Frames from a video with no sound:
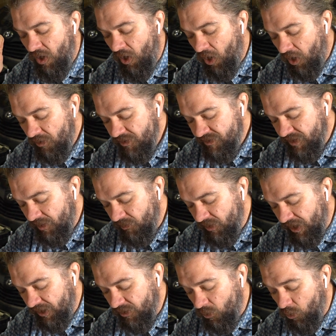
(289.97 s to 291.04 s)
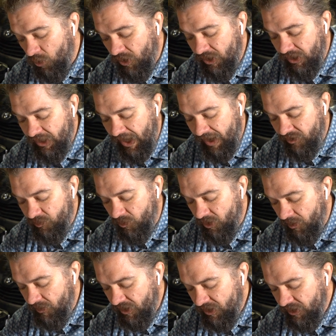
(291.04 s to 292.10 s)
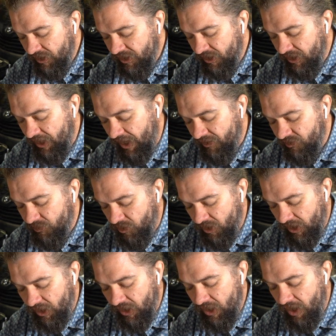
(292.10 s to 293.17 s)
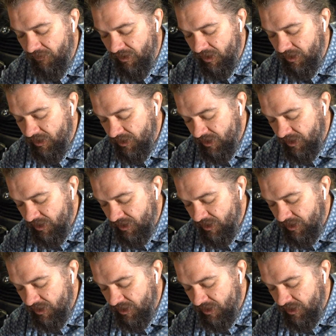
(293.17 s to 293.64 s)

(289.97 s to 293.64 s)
All the same length or class mode. I'm going to click class mode. I love it.